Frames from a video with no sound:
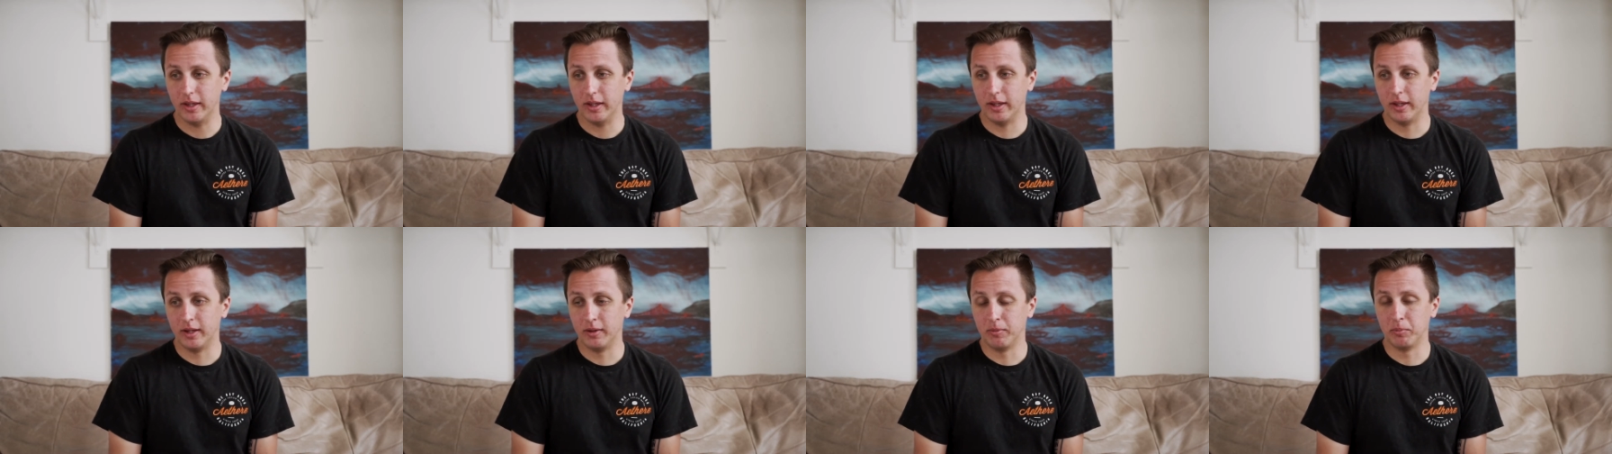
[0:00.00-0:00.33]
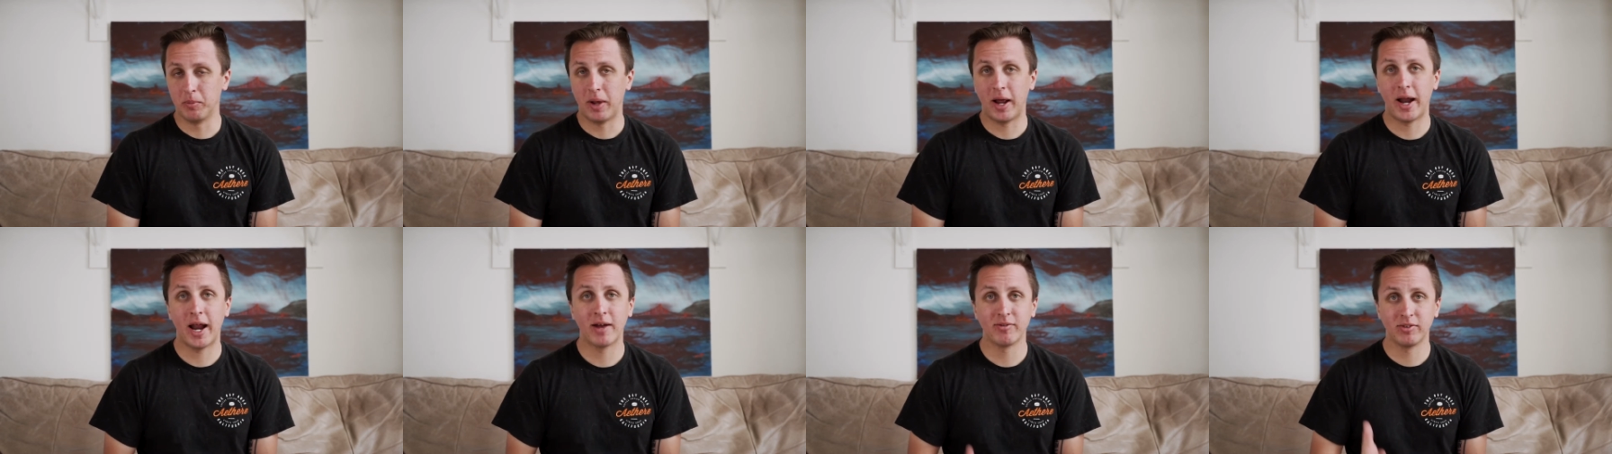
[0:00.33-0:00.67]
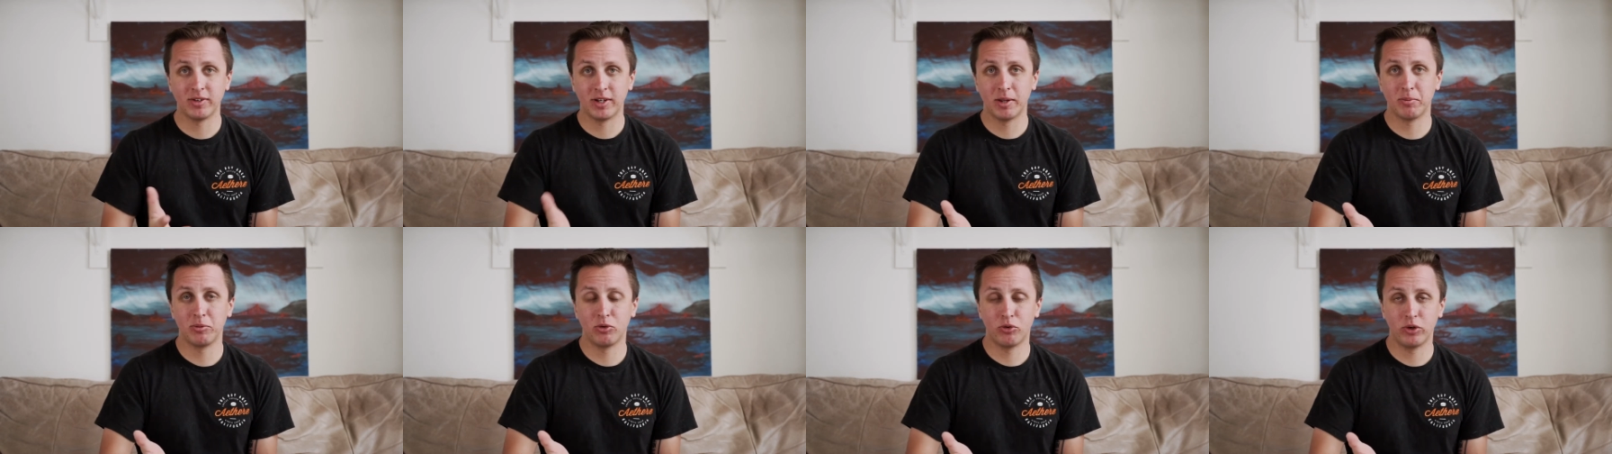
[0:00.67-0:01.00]
um, I have
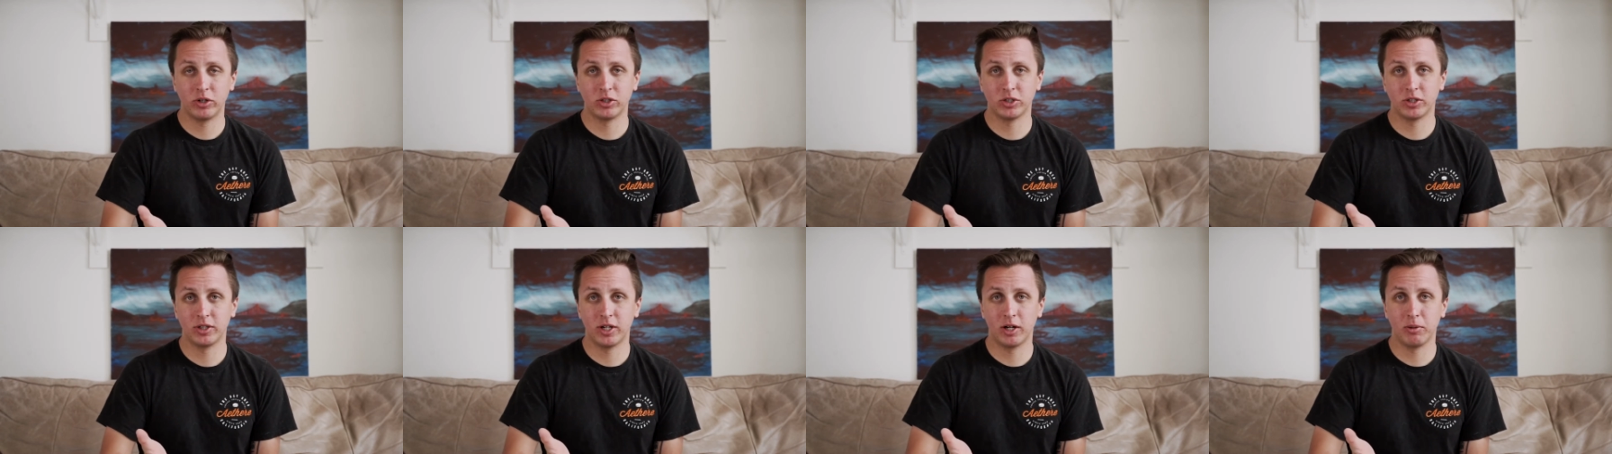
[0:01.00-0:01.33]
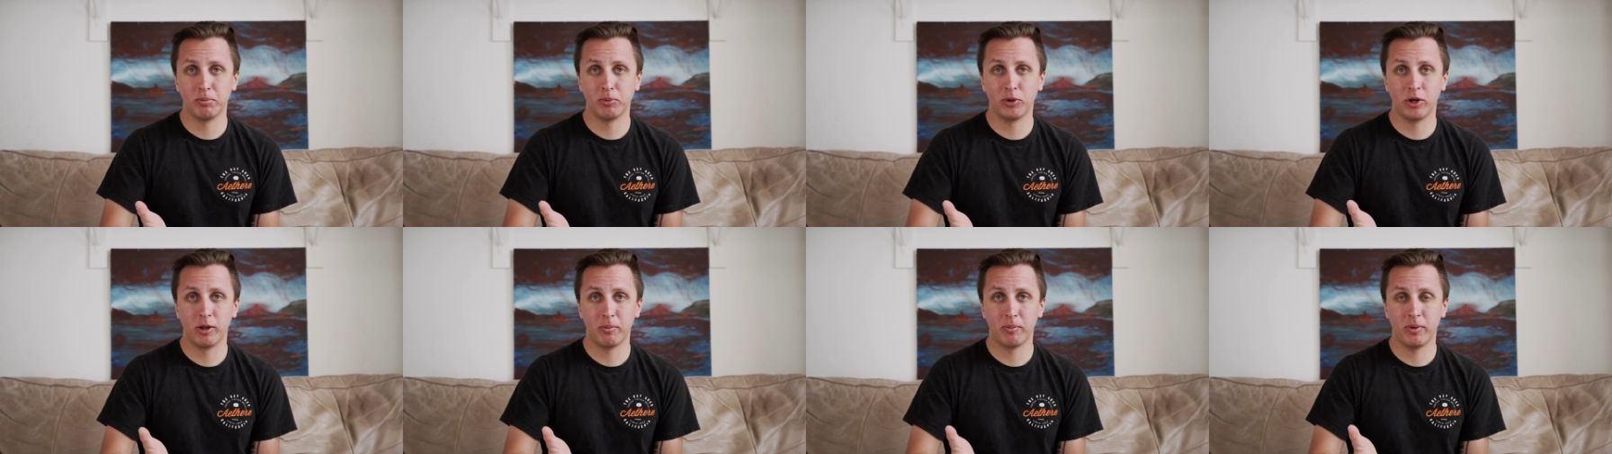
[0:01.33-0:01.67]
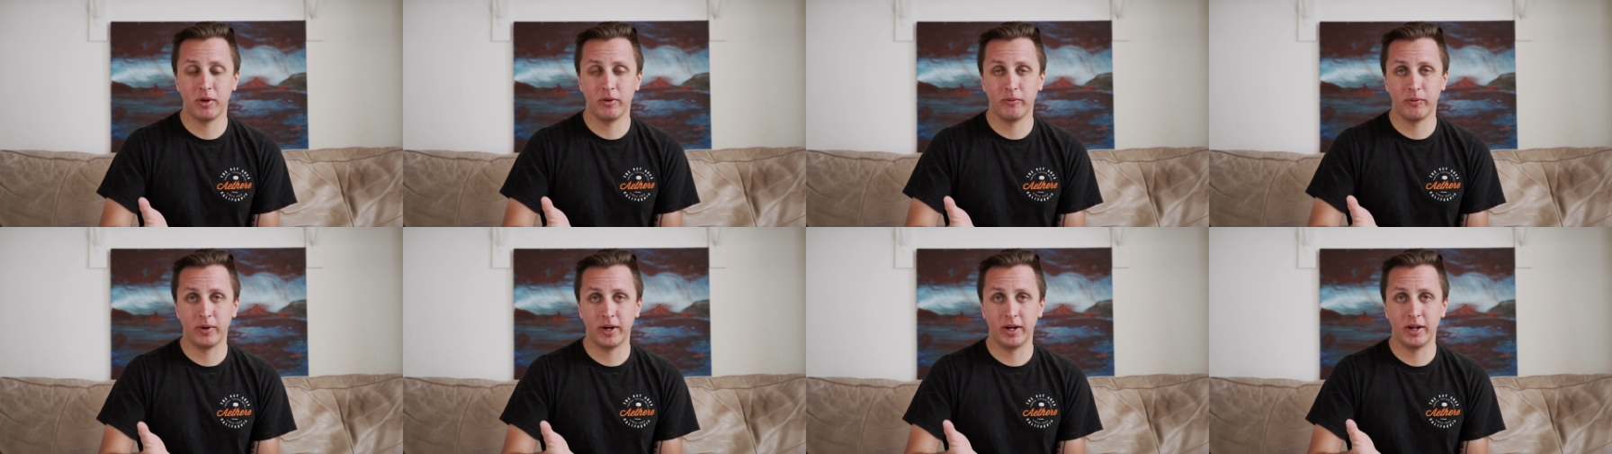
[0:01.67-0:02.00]
a demonstration that I'll put
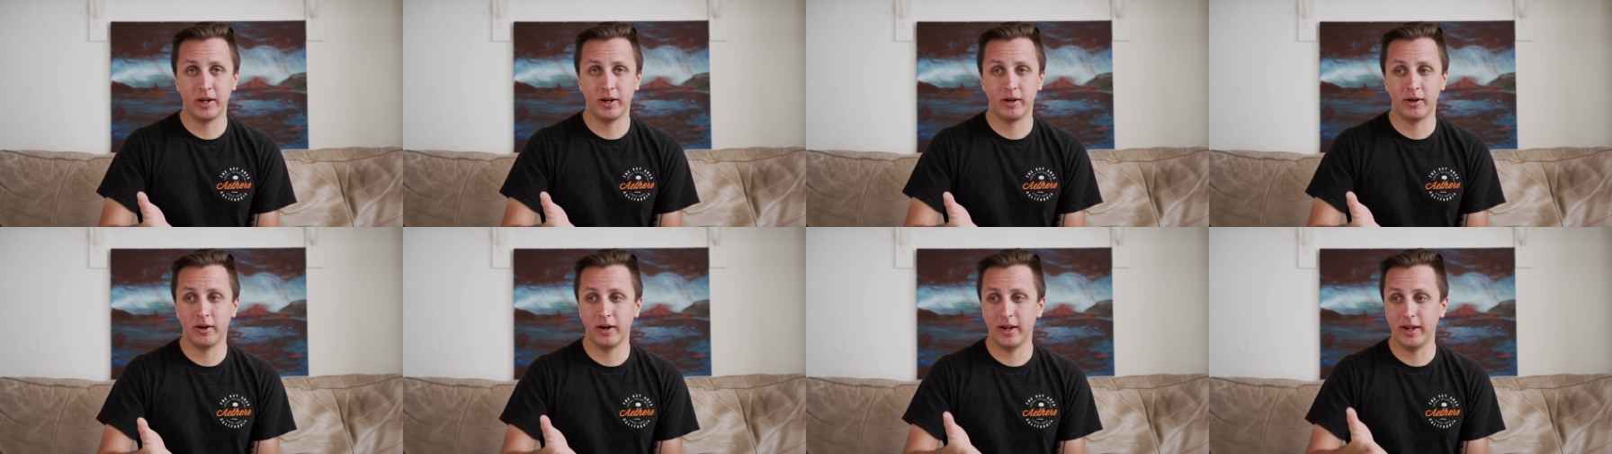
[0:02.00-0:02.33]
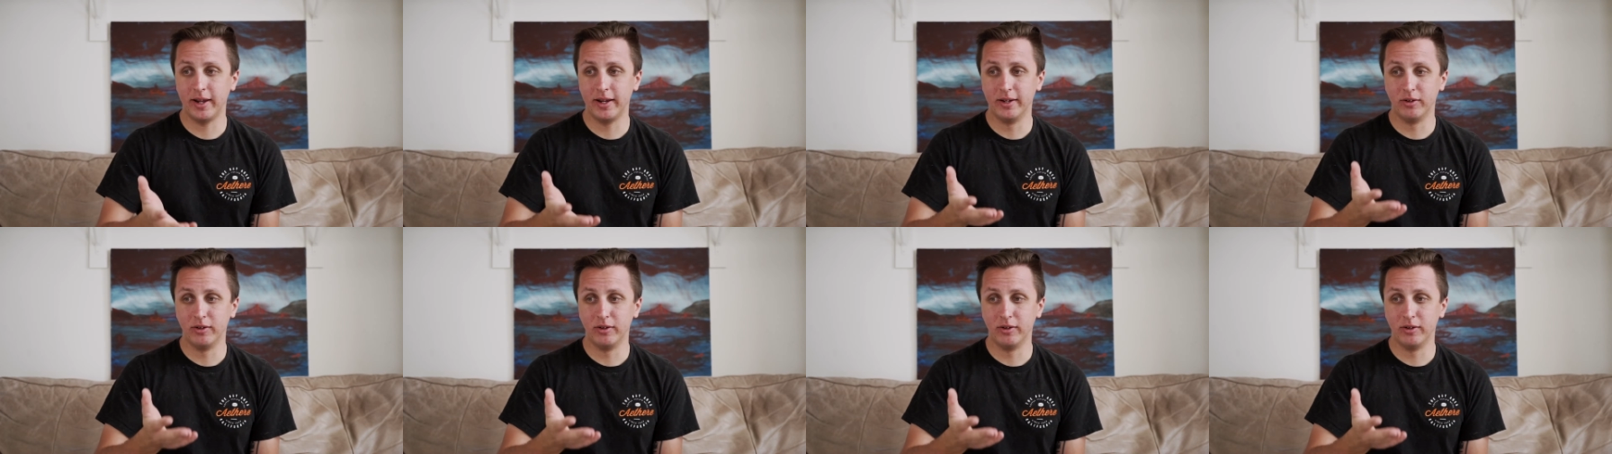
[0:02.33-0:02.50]
up right here.